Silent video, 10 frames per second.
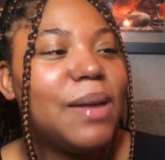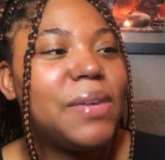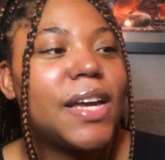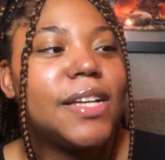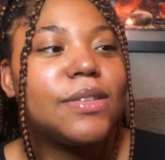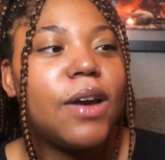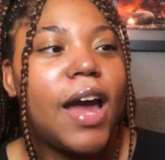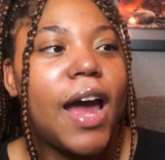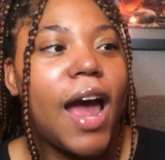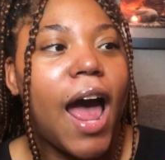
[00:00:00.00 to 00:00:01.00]
because
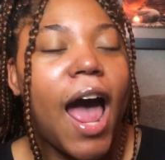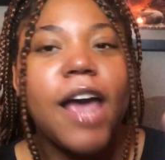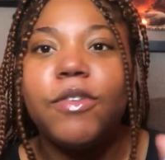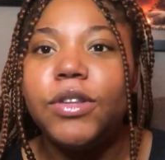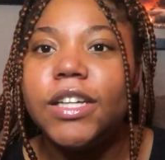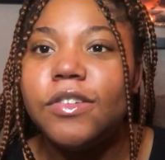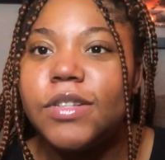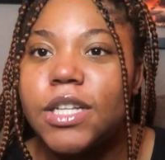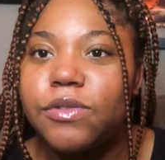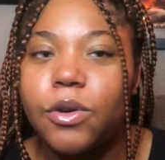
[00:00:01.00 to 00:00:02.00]
I've only
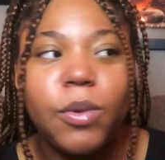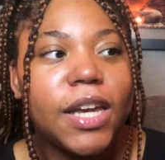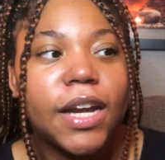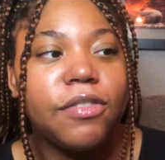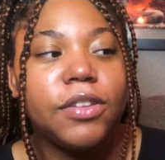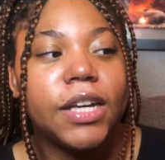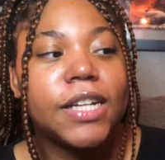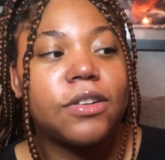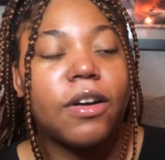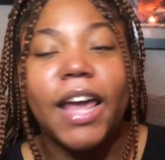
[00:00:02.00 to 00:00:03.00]
used this for a week and I feel like
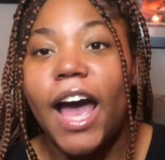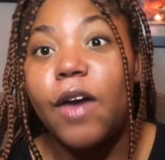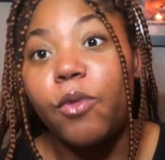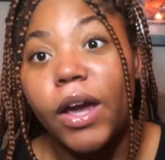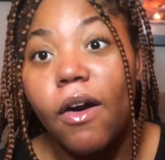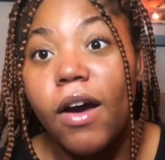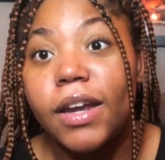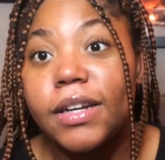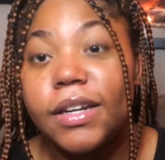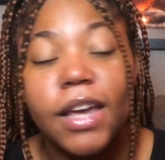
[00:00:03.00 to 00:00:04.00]
it's already halfway
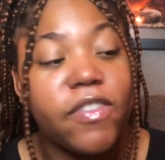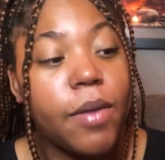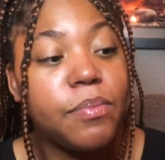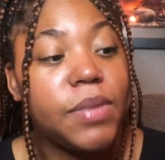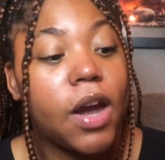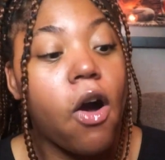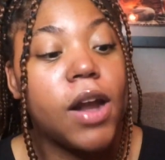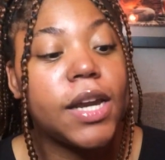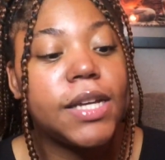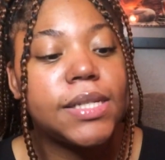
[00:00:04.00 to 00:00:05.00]
gone, if I'm being
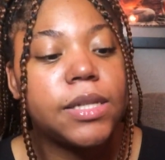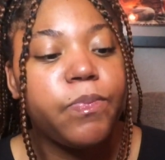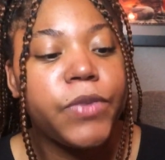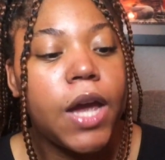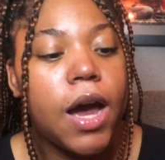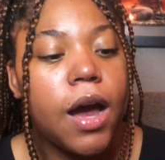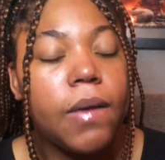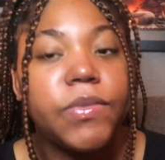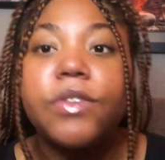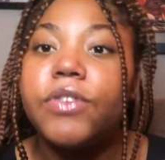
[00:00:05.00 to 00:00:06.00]
honest.
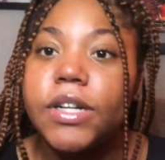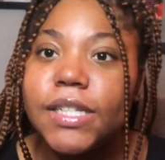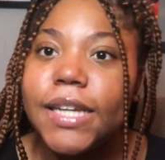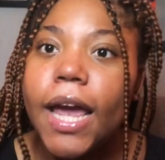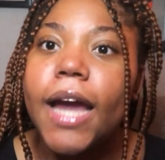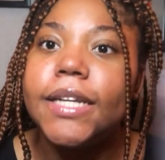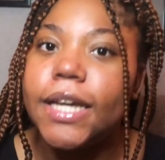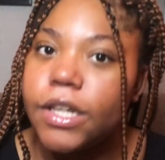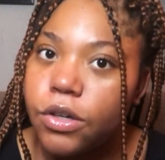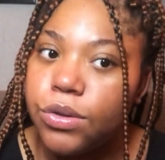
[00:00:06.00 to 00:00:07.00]
The first day I
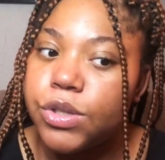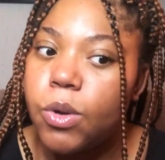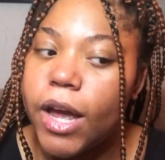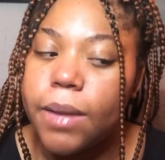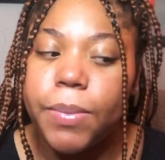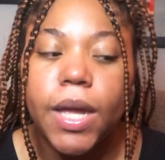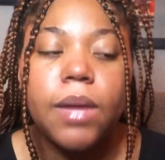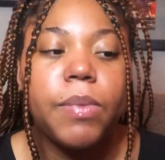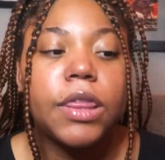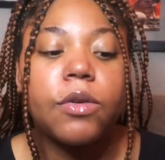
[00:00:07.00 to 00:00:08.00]
did use quite a
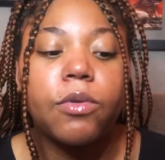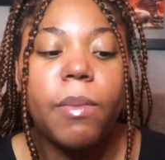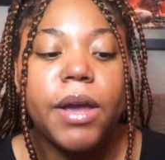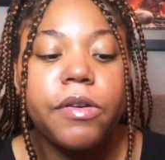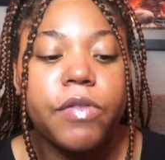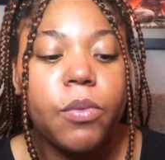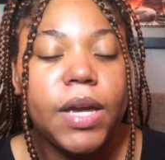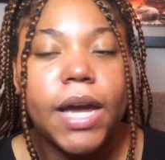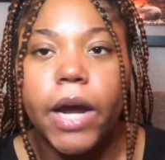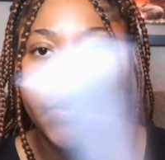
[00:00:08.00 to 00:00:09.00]
bit, but the remainder of the
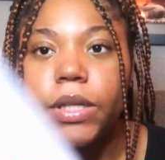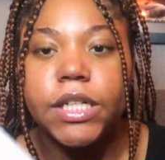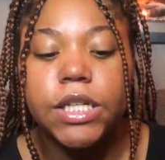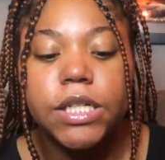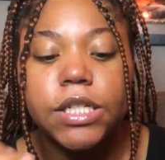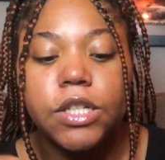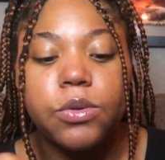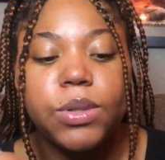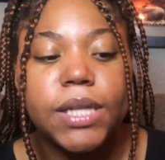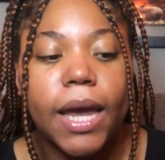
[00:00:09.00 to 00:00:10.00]
week I really just
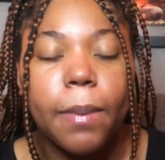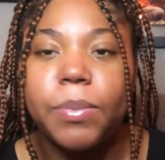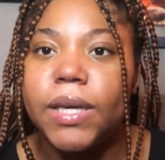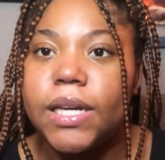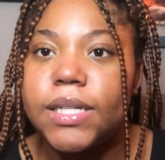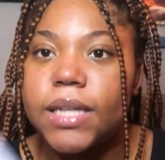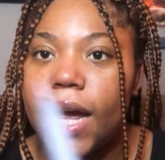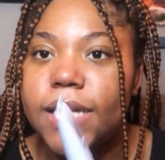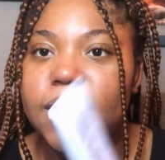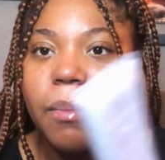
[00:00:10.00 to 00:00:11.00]
used like a
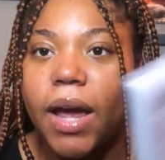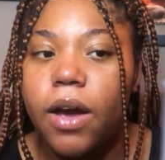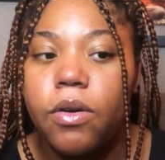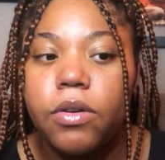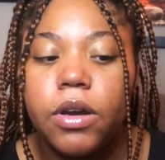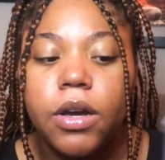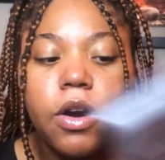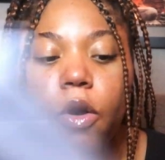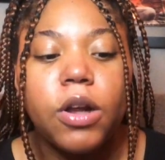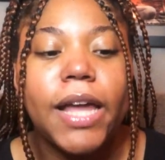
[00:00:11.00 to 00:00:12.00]
pea-sized amount,
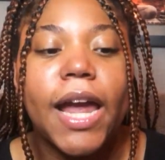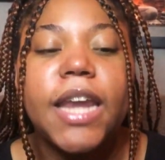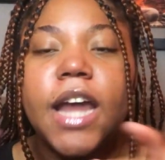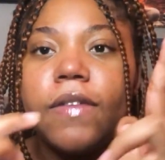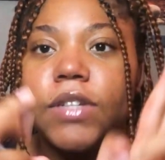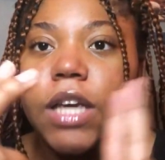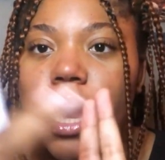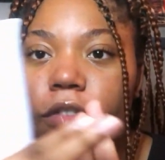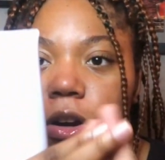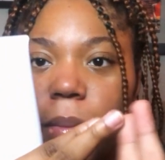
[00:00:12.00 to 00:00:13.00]
or like enough to
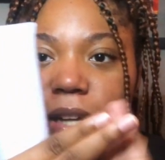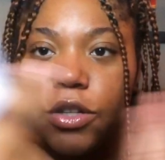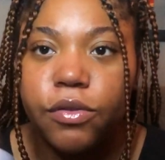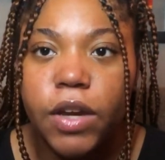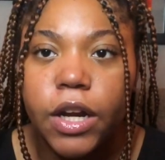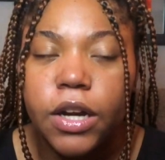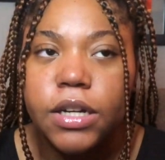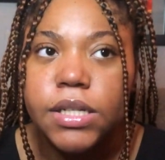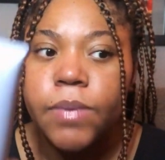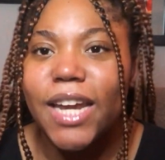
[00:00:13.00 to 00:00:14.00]
cover my 2
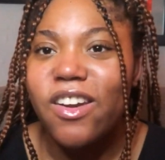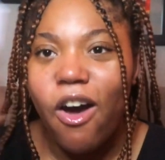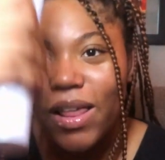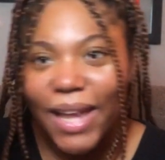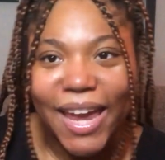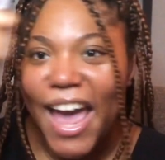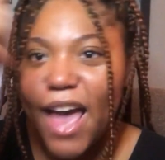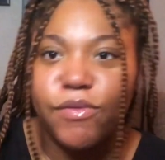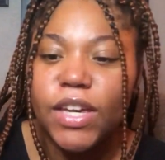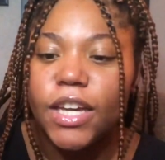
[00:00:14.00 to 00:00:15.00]
fingers, and not like
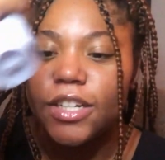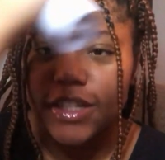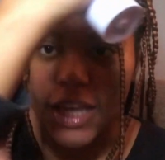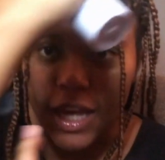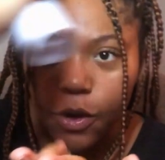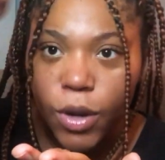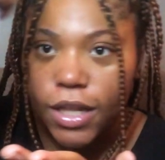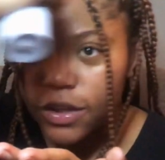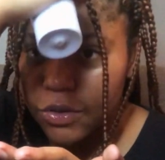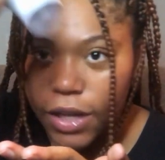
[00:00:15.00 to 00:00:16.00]
heavy, just like a quick
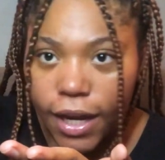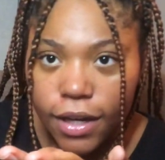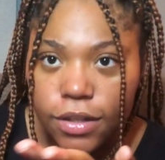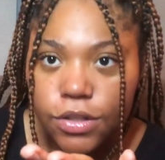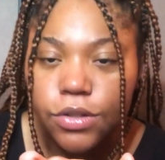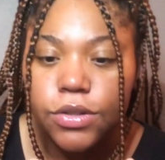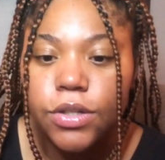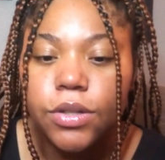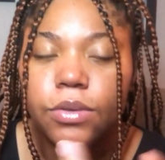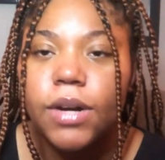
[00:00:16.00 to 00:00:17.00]
little like
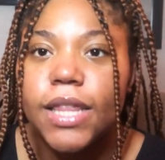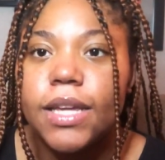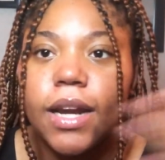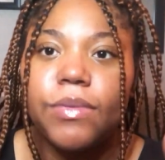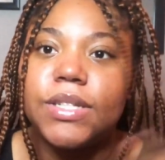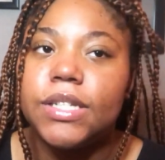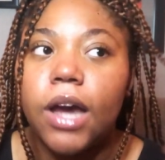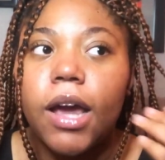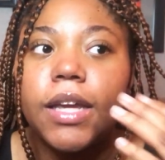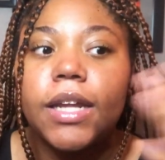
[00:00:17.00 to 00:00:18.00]
do-do-do, and then I was
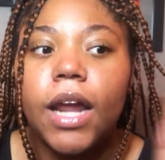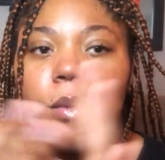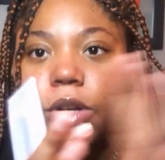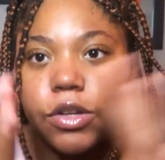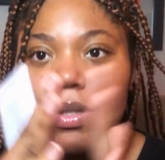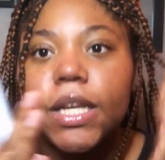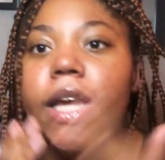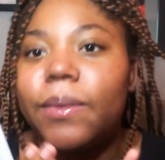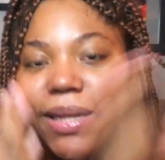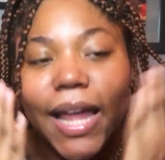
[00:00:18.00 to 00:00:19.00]
done and I would use it
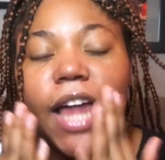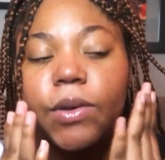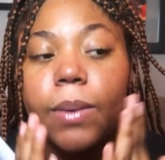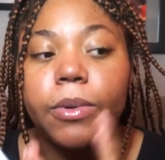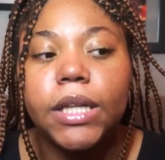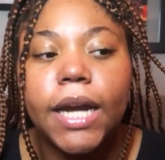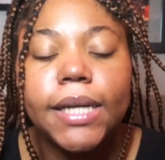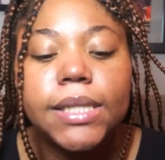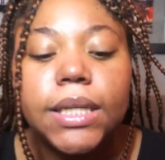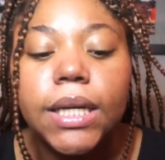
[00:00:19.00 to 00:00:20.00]
and it would lather up really
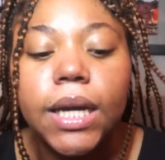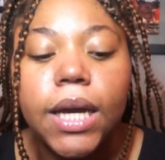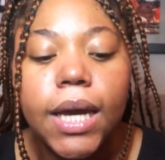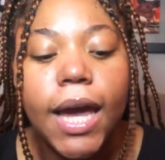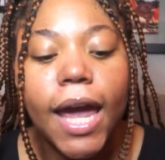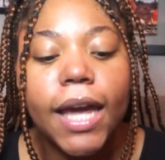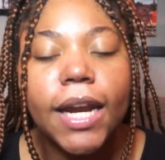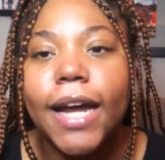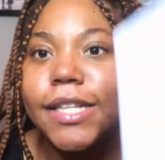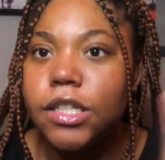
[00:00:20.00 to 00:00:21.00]
nicely, and
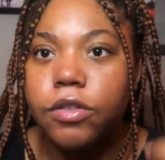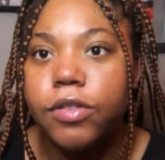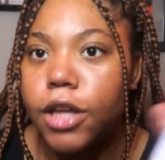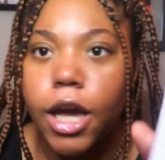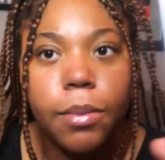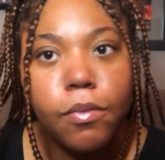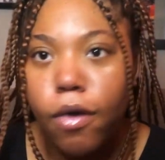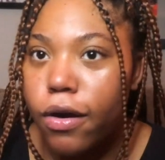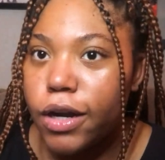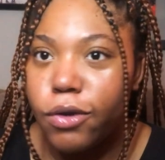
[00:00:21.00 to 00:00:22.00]
I still feel like I'm already